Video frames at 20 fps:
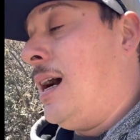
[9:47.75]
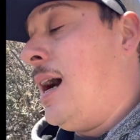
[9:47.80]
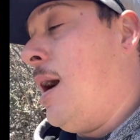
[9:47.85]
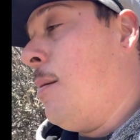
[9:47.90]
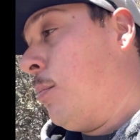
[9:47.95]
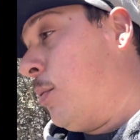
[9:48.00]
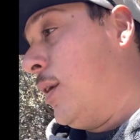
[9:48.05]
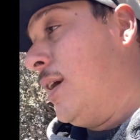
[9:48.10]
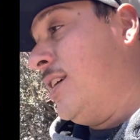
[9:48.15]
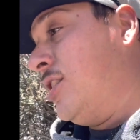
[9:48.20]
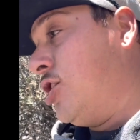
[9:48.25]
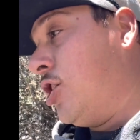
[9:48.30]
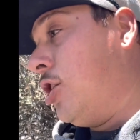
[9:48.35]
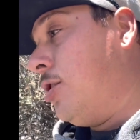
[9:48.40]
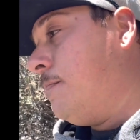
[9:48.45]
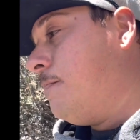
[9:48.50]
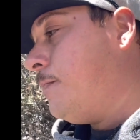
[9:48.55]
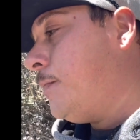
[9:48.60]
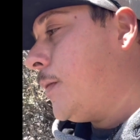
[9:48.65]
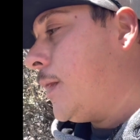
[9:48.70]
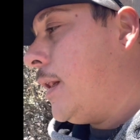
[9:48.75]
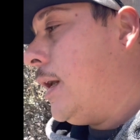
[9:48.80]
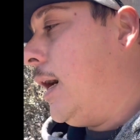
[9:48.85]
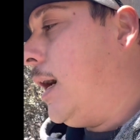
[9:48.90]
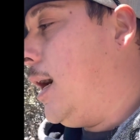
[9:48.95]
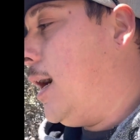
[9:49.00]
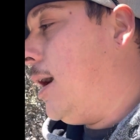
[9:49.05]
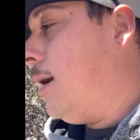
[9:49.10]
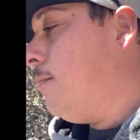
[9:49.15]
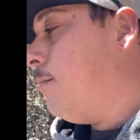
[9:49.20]
I'm pretty sure.
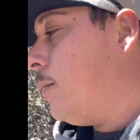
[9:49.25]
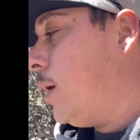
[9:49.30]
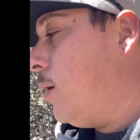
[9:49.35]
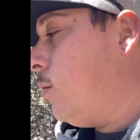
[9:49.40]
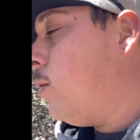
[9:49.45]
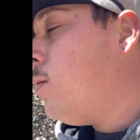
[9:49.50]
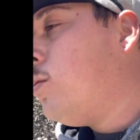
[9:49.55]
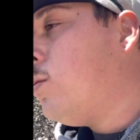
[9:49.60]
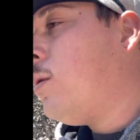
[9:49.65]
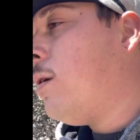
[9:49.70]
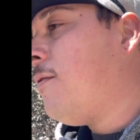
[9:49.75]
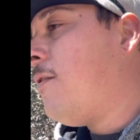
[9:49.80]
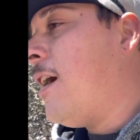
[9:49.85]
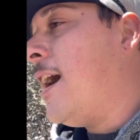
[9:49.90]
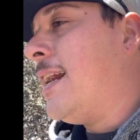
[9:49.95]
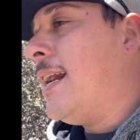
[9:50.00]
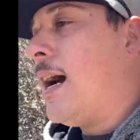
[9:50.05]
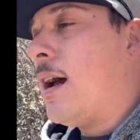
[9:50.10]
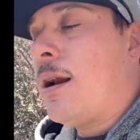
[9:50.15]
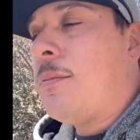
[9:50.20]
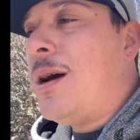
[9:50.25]
But we'll find out.